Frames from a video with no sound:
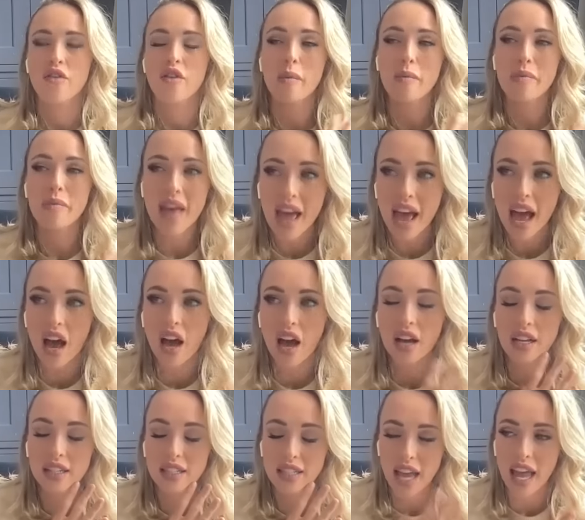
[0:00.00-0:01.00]
From that
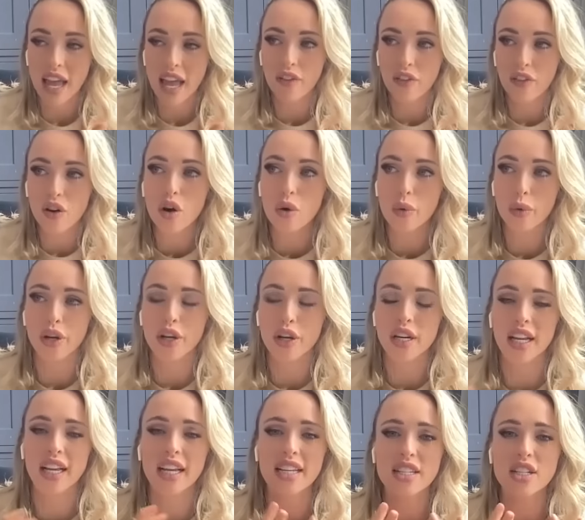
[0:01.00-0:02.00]
day
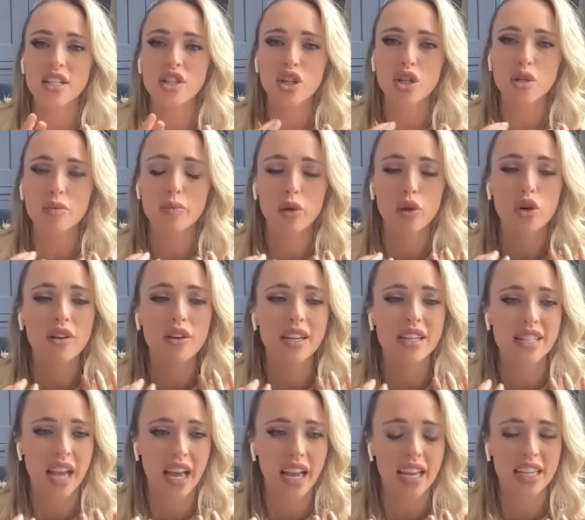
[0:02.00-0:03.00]
forward is just pure
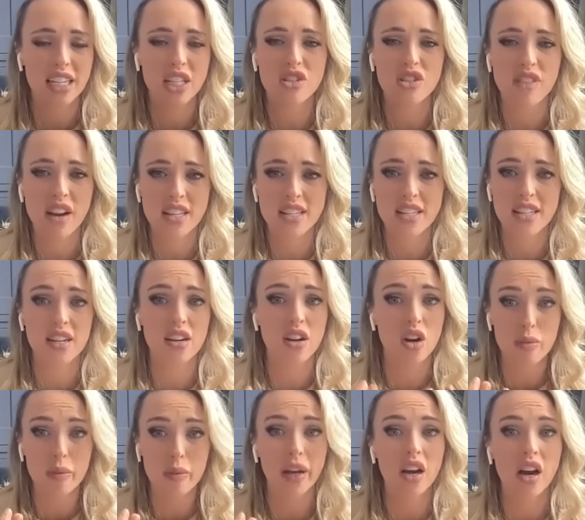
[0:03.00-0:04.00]
anxiety, stress,
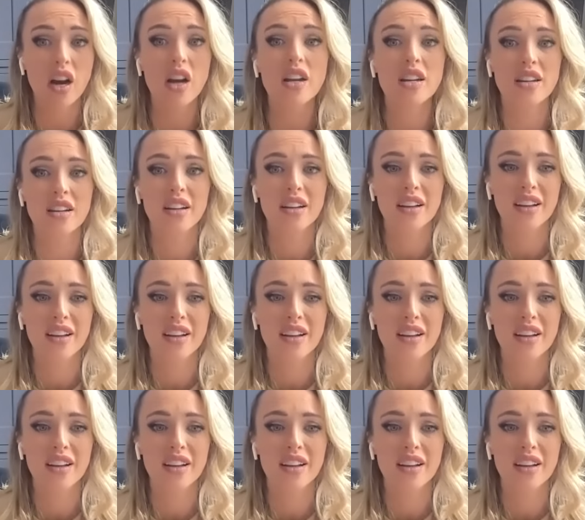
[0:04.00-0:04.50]
and oh my god,